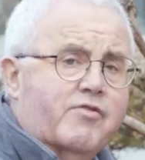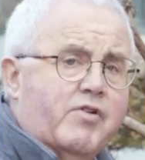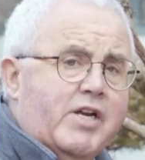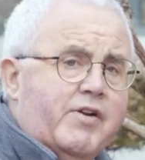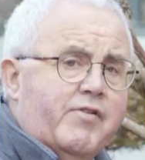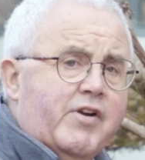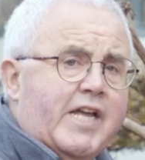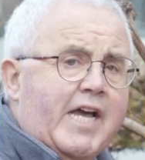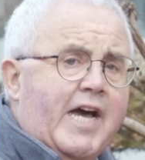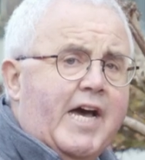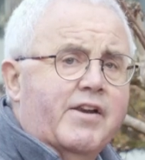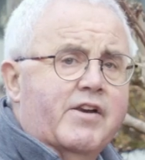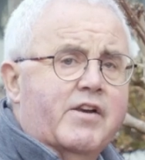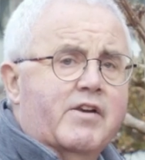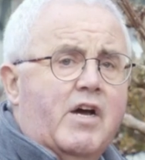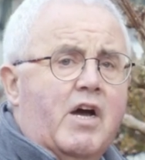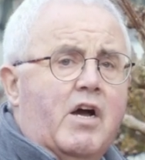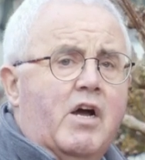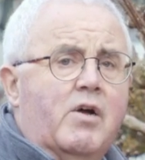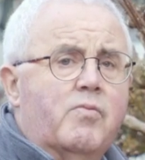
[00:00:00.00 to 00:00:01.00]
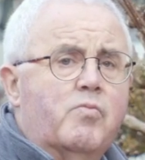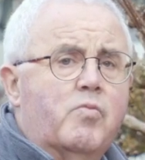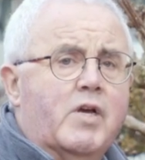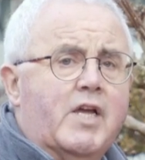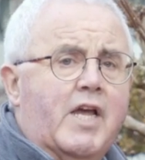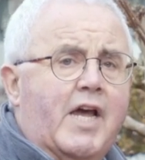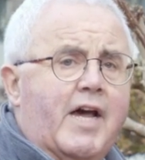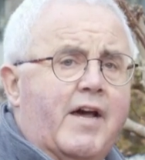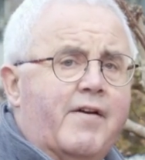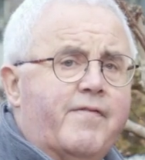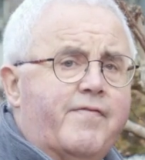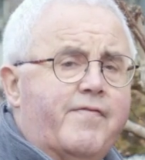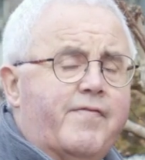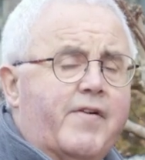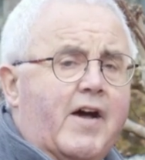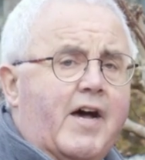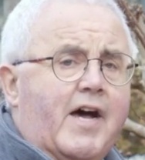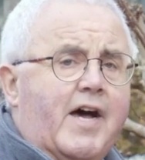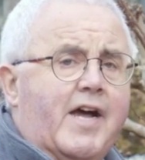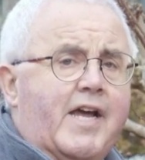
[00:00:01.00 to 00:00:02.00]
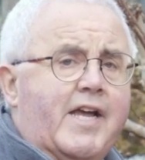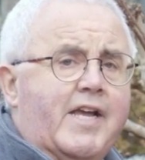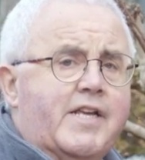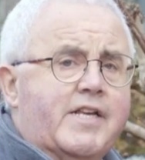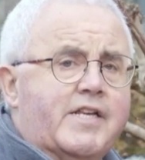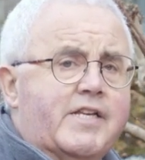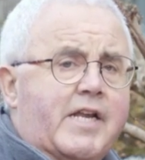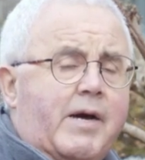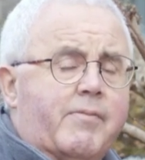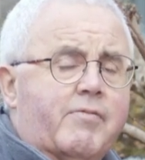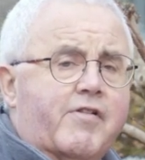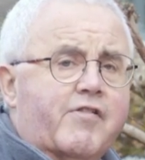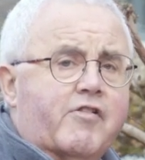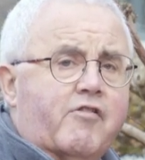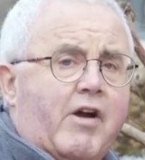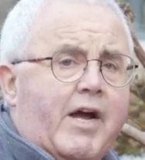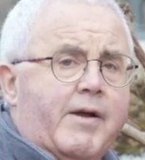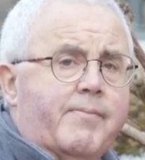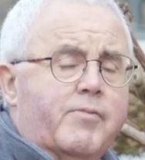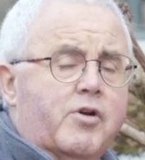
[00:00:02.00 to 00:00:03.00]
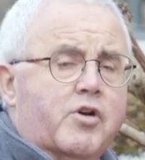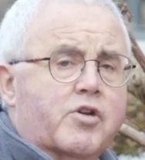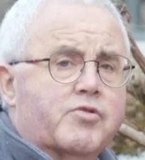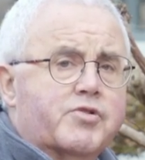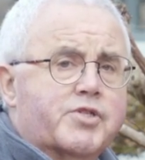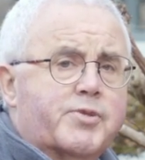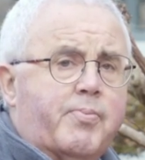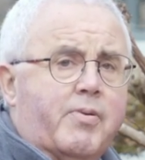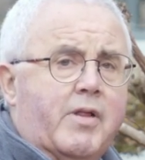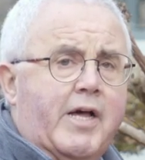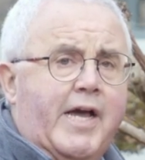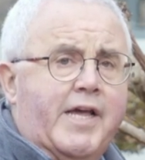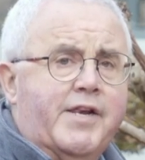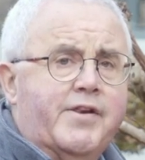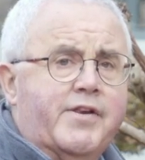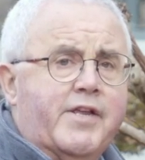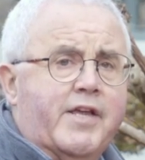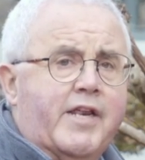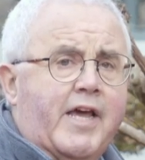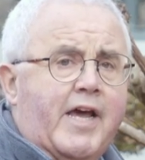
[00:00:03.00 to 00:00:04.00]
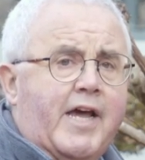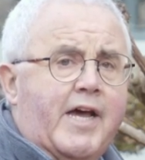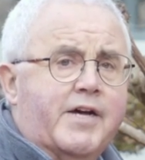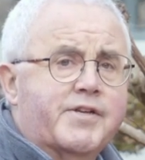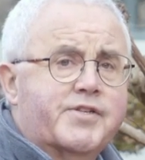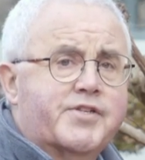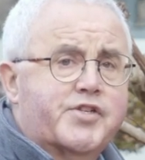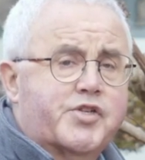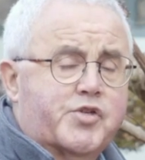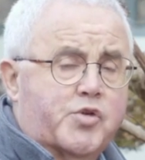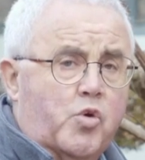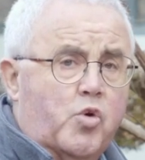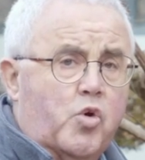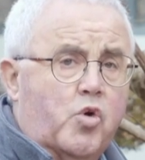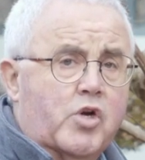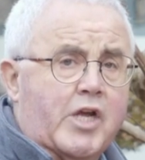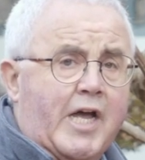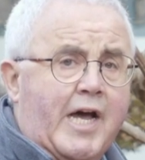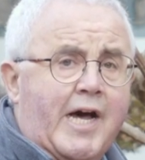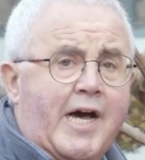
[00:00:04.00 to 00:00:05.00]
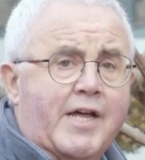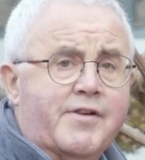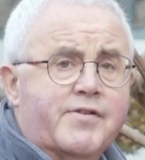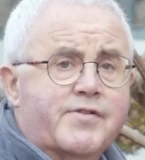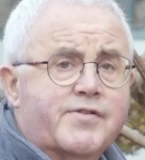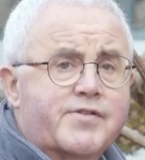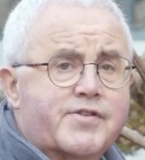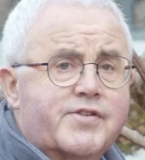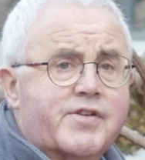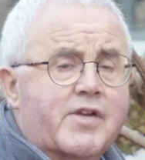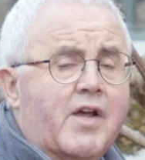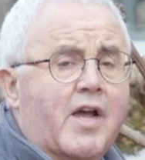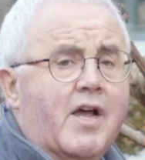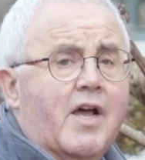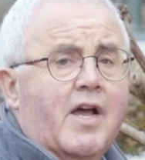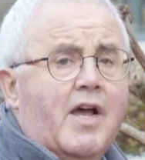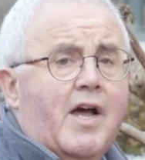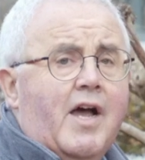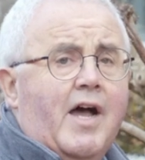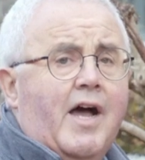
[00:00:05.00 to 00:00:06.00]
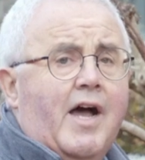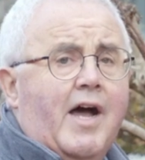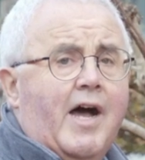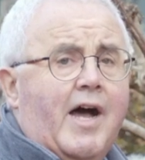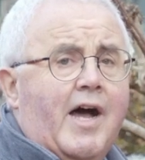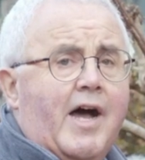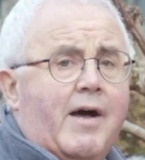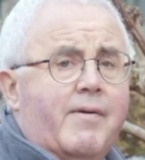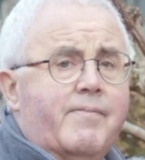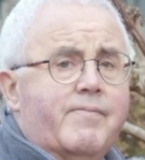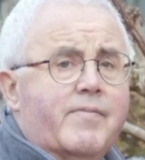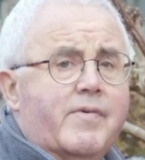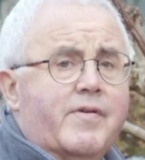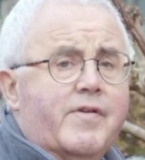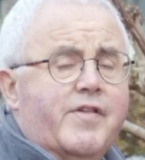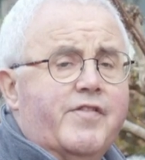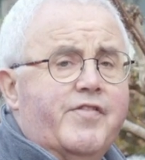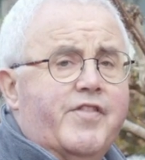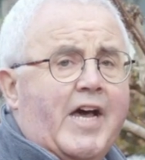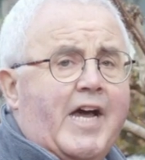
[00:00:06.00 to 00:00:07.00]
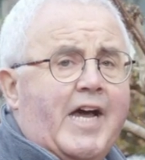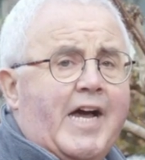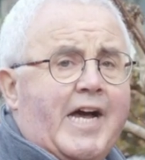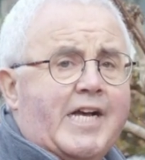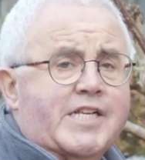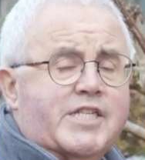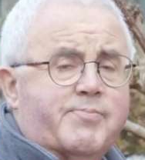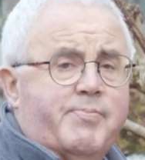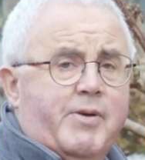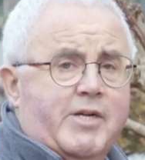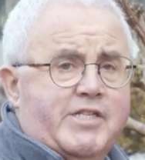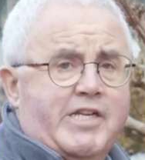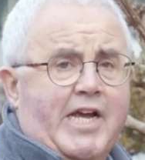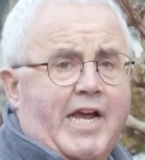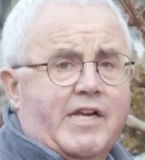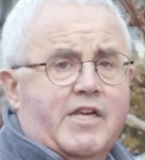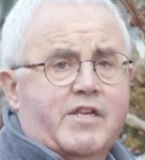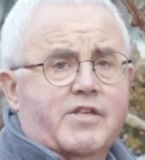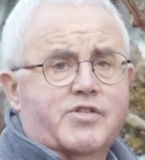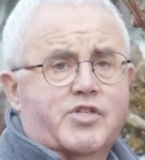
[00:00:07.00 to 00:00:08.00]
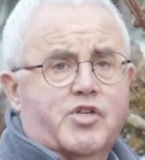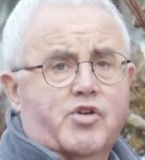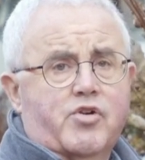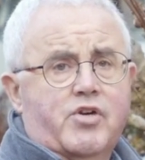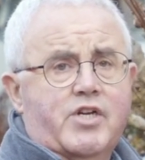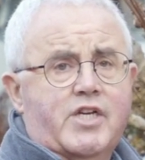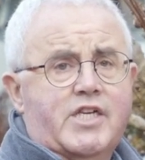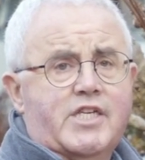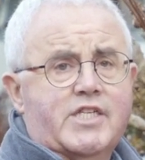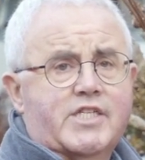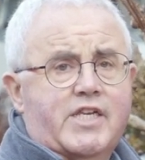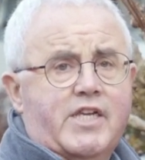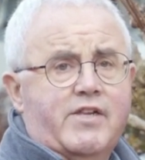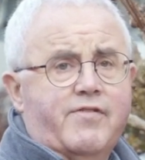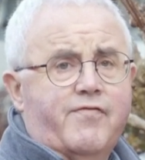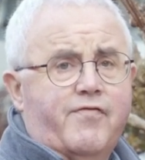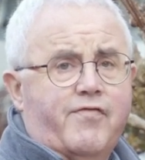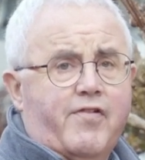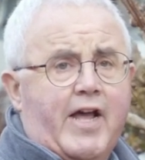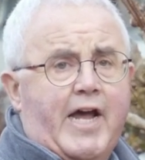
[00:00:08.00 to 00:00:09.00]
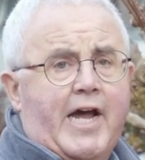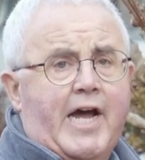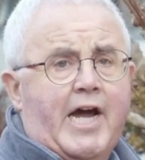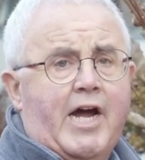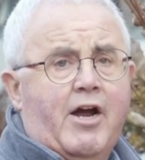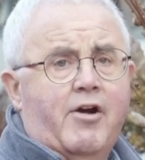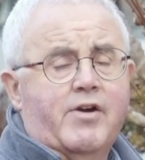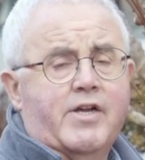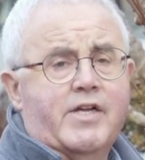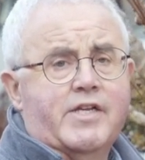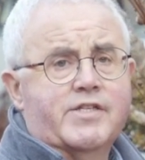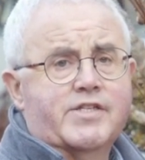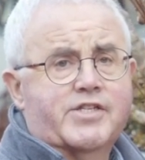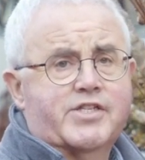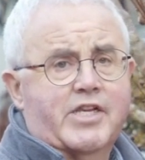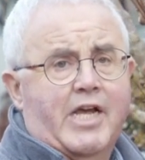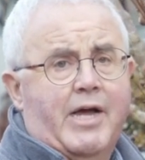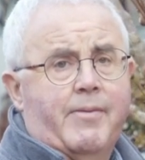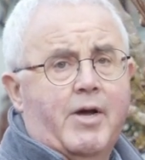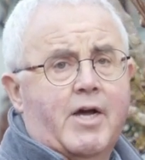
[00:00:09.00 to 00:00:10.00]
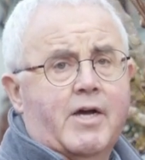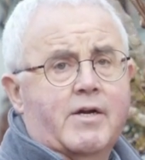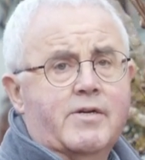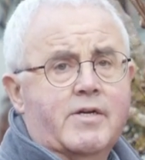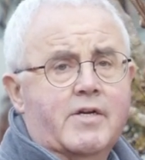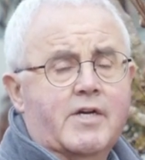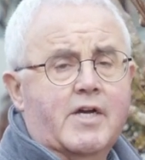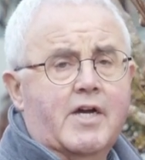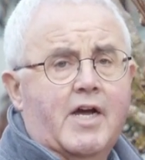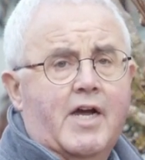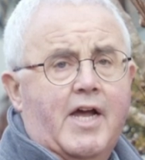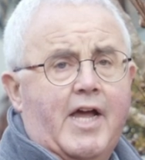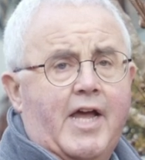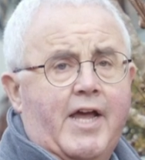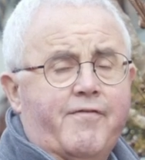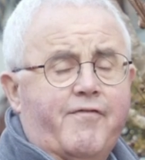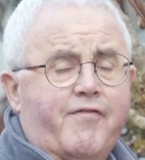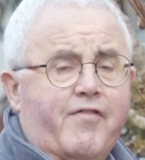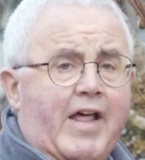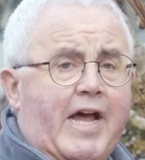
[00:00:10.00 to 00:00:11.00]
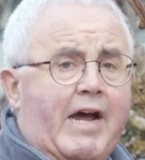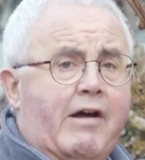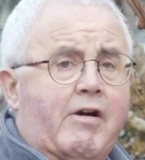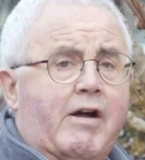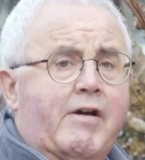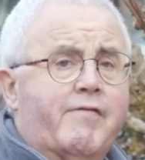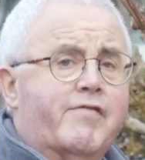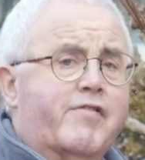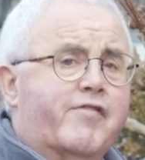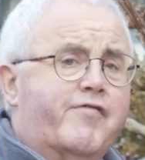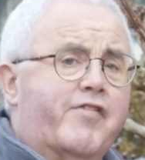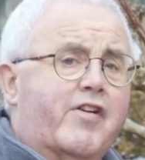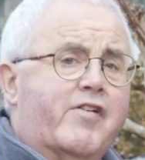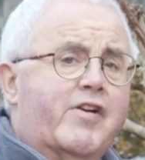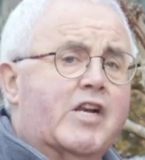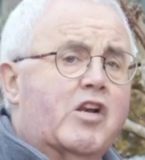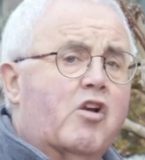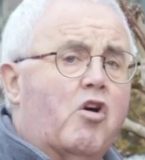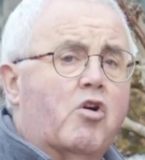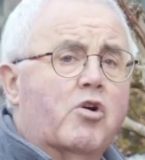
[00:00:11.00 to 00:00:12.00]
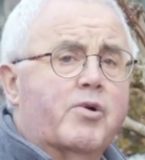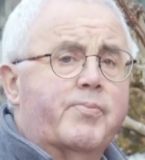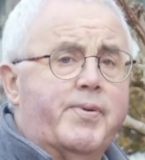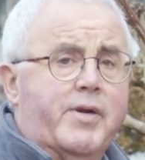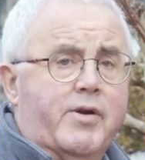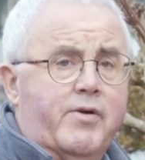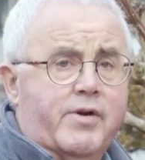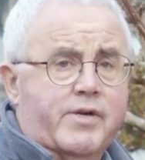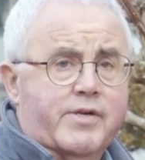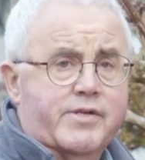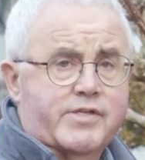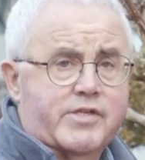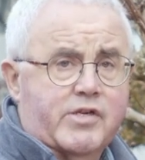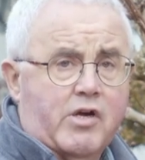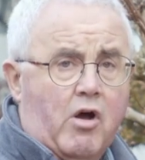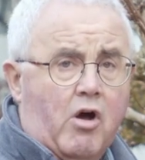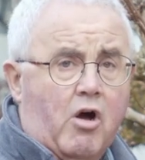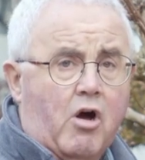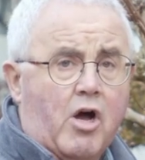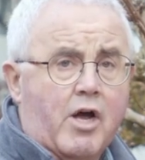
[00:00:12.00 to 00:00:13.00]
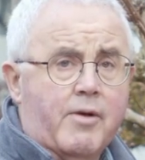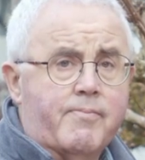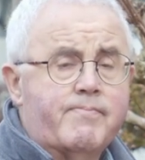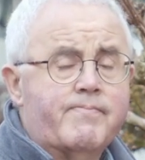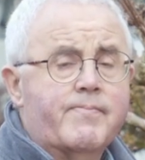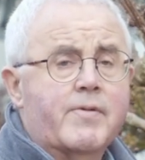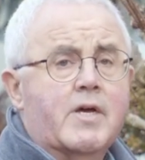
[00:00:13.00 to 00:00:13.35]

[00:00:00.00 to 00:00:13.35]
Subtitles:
Greenery Garden and Home, we have a number of crepe myrtles planted in our store gardens. They are spectacular trees in flower in summer and flower over a very long period of time.